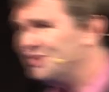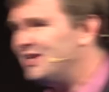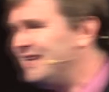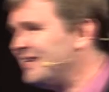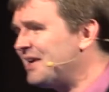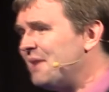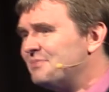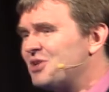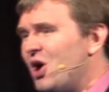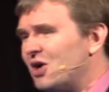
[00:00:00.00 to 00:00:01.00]
You need to come
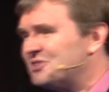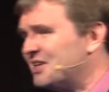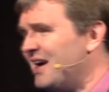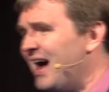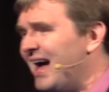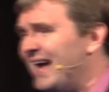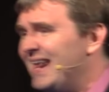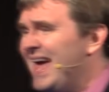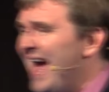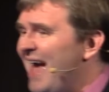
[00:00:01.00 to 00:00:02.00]
talk to God
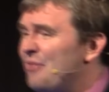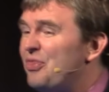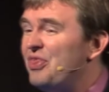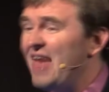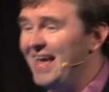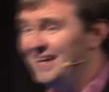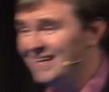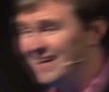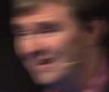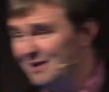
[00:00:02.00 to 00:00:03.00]
and thank
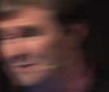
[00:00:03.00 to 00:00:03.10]
Him